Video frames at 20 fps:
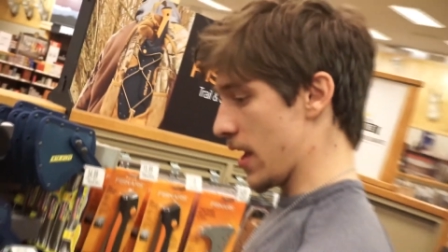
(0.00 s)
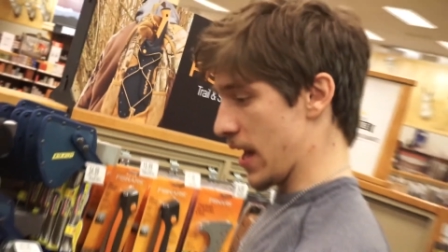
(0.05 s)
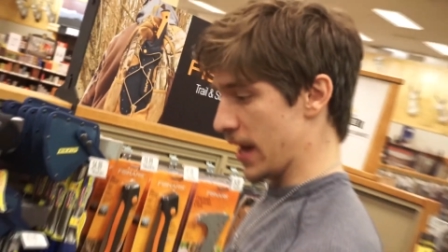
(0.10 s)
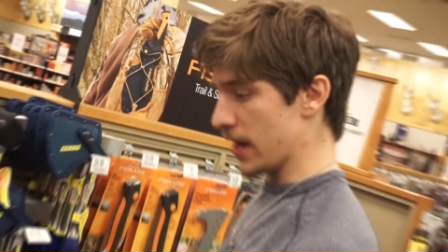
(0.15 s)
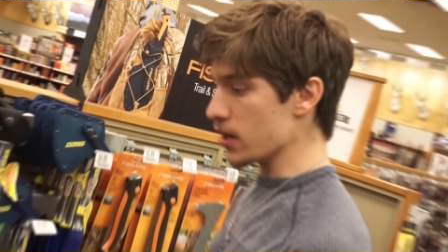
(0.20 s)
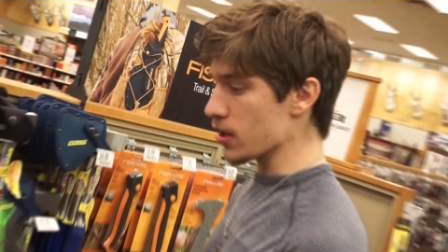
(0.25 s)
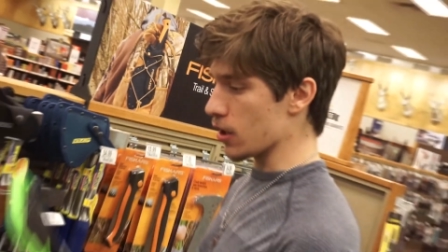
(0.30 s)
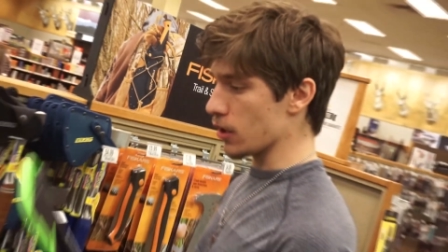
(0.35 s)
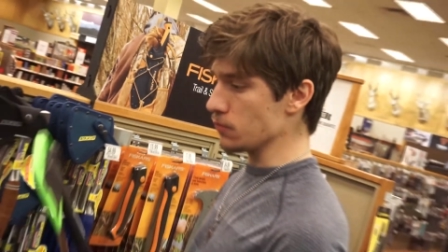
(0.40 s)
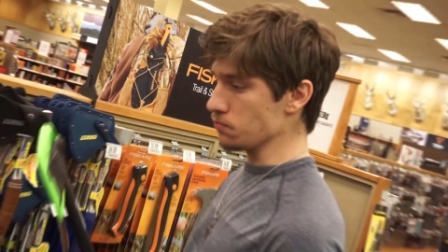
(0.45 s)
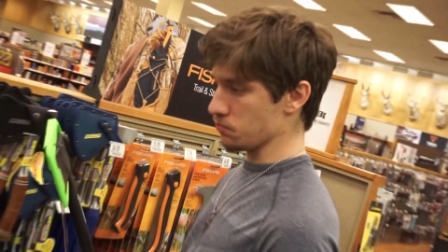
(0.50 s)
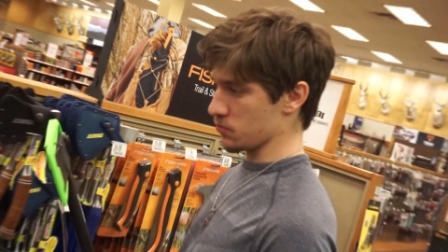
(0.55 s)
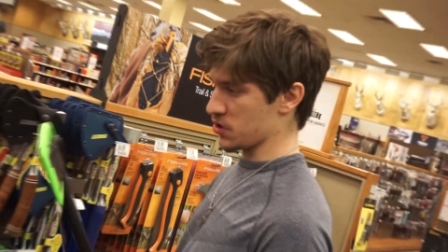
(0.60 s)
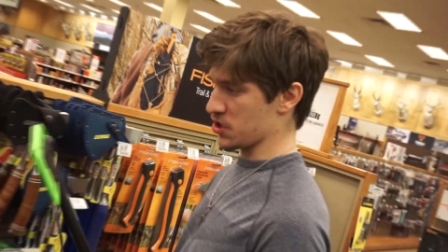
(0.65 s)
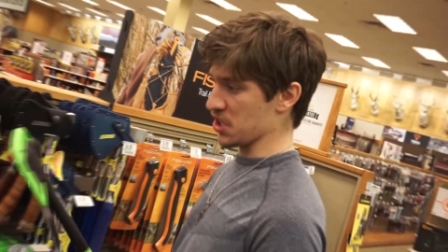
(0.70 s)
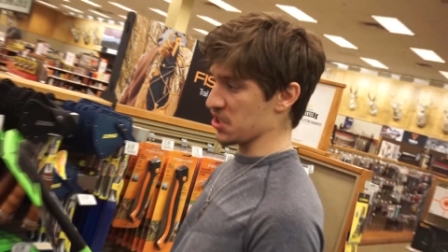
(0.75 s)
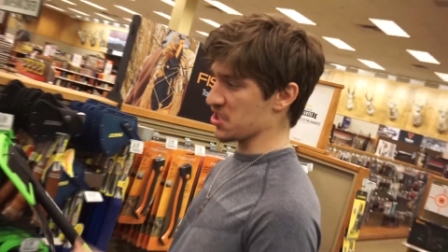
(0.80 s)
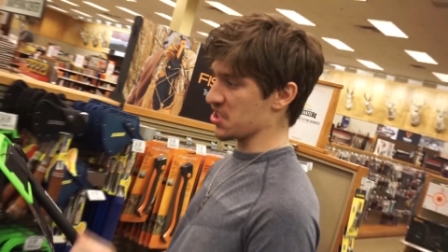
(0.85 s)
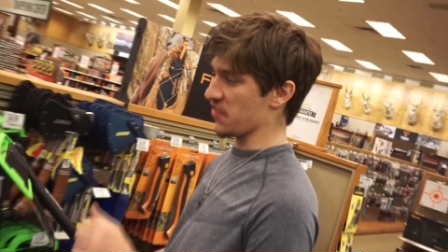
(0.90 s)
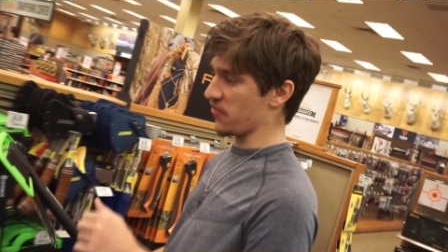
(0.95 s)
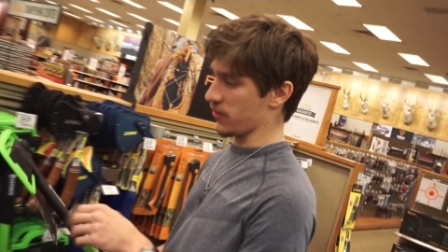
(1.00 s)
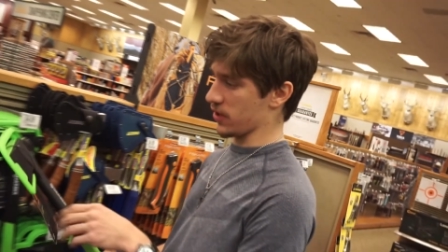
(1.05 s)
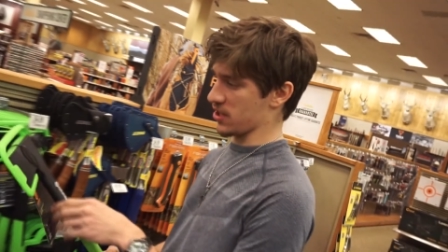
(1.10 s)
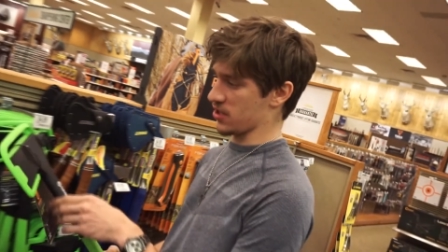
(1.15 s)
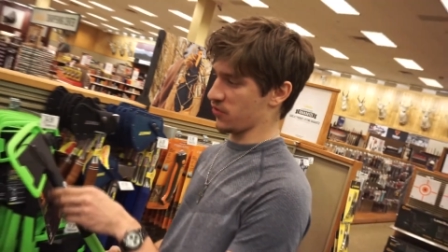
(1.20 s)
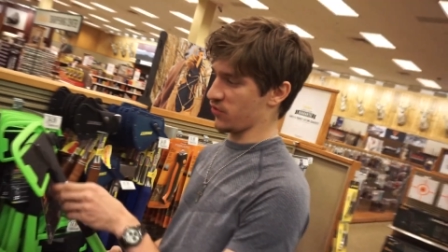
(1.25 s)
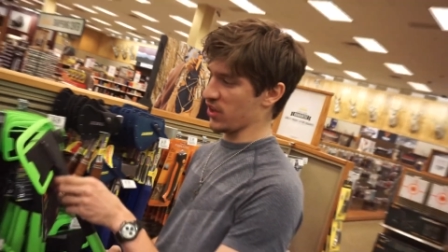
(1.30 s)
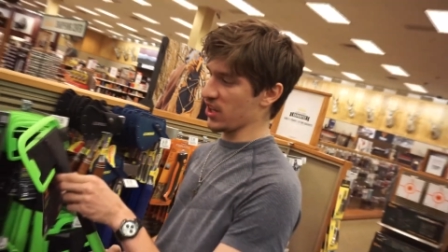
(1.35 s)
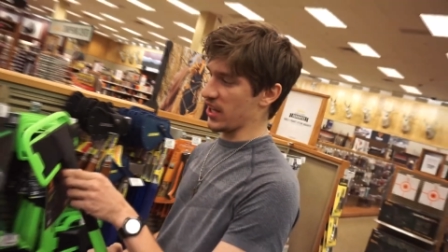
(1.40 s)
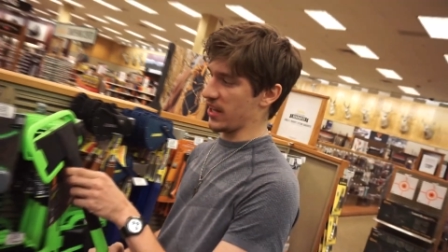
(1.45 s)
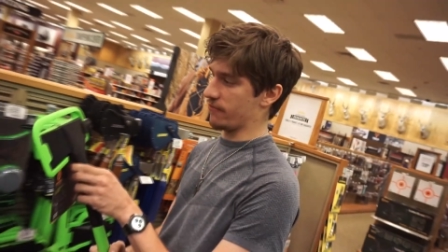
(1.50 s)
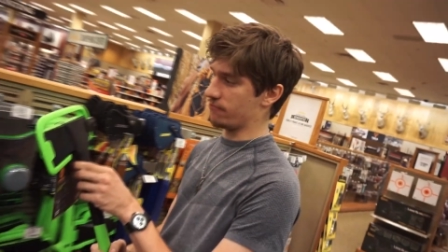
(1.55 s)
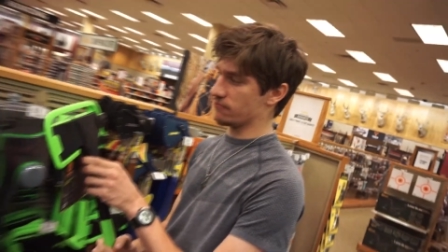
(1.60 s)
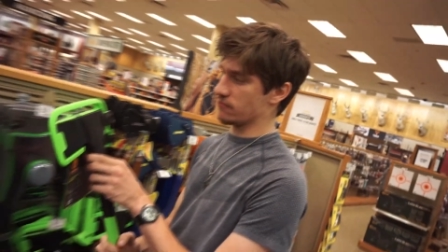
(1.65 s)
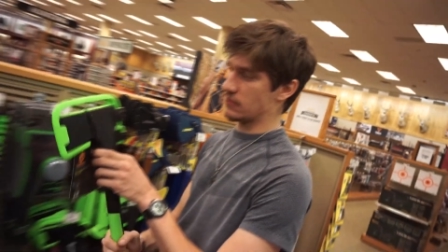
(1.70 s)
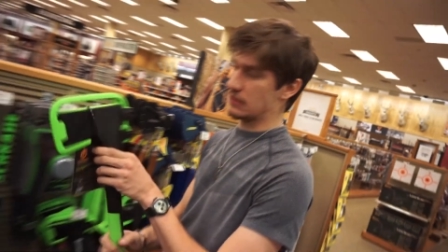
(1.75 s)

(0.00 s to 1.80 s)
I don't know. 60 for this feeling.